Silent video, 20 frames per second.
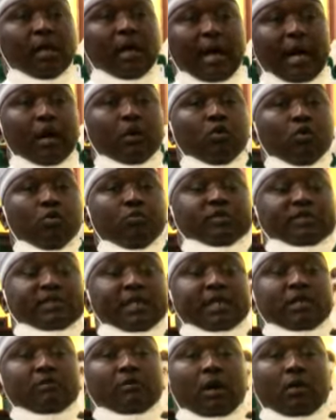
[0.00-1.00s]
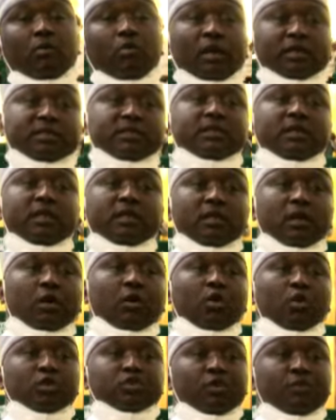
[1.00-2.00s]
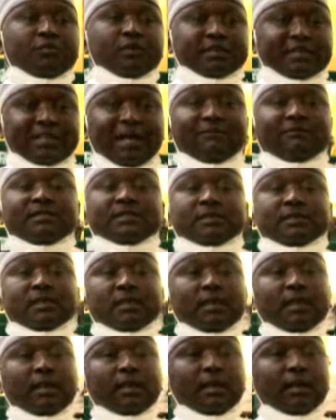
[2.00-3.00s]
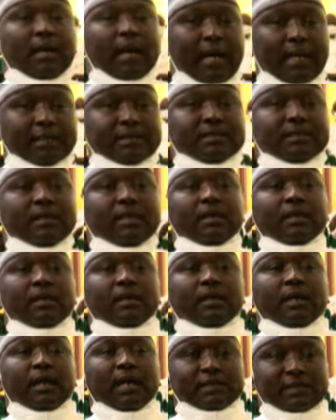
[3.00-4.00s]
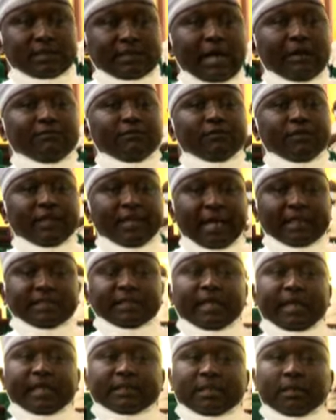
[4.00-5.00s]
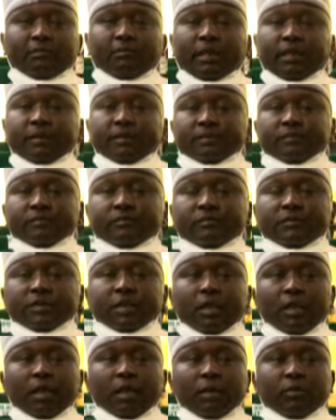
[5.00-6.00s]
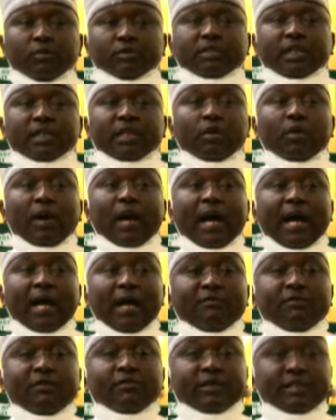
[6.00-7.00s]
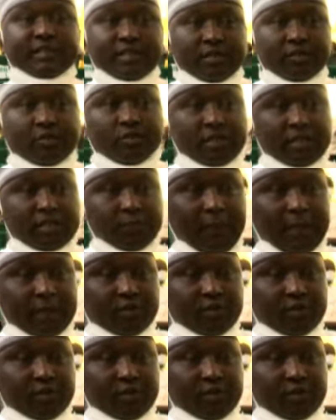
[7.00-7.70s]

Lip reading: and who Mr. Giwa was in the course of his service as a staff of the National Assembly. Mr. Giwa, having risen to this